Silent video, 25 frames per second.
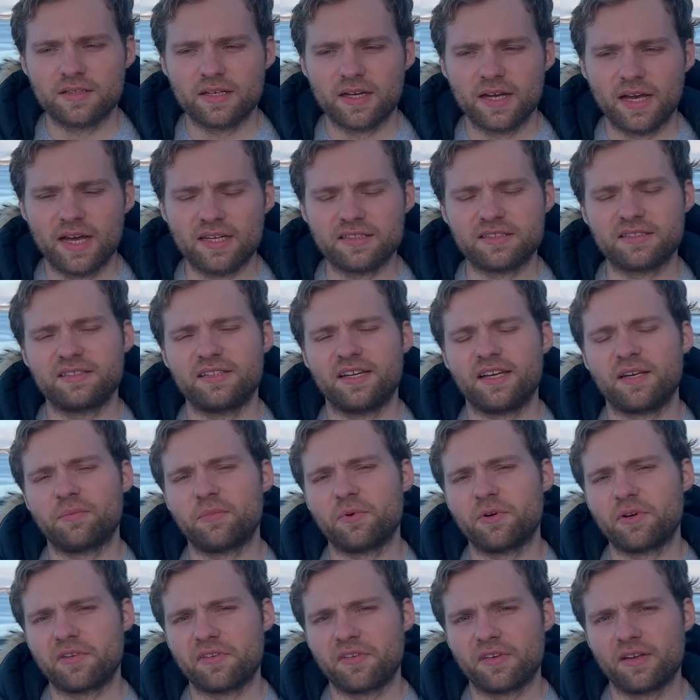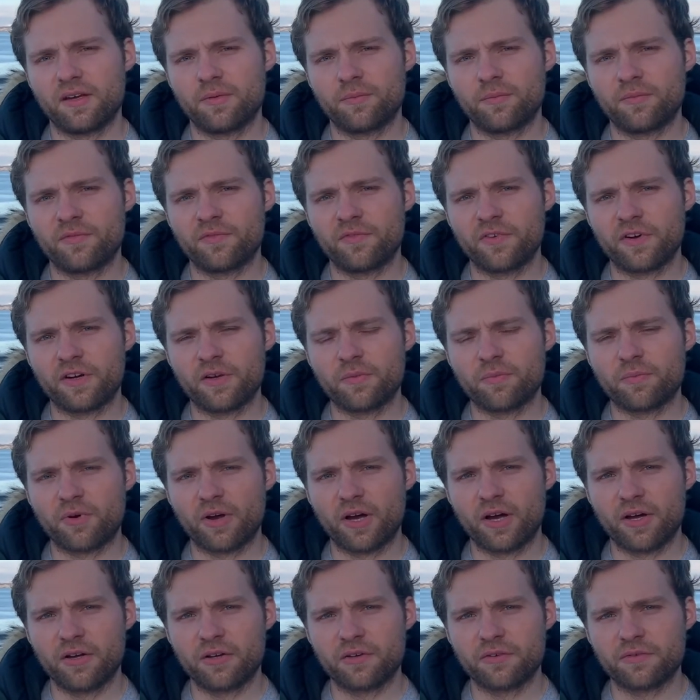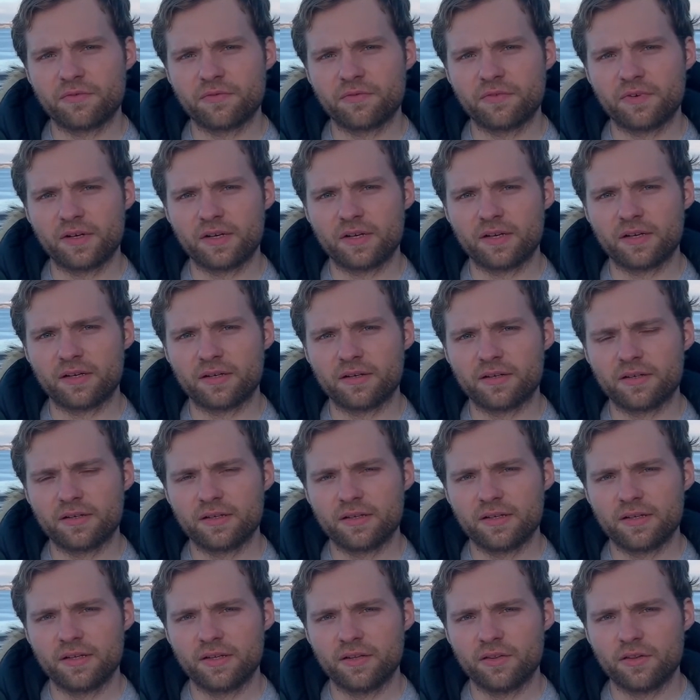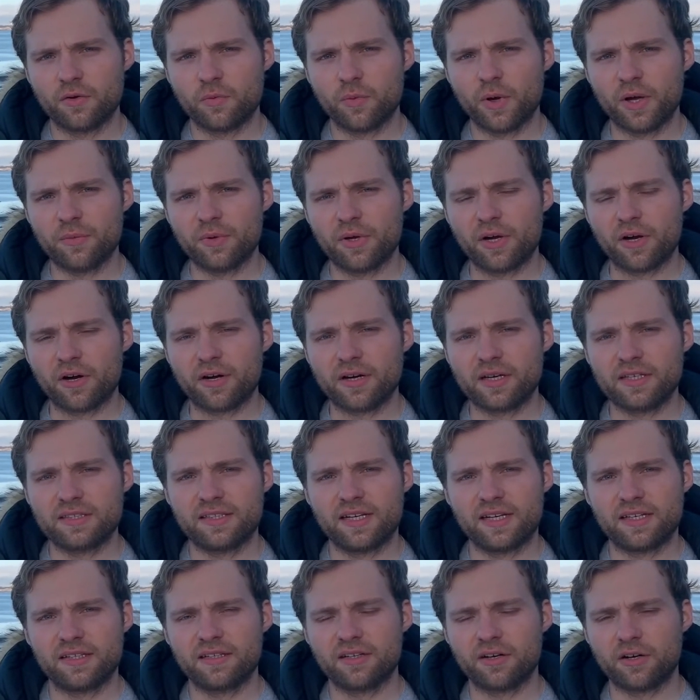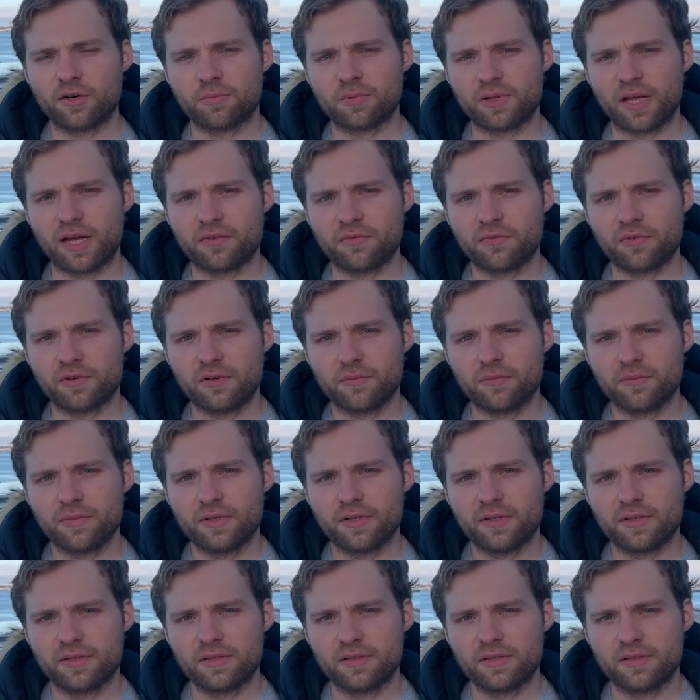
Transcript: As a tech person, I'm very proud of the way we architected our platform.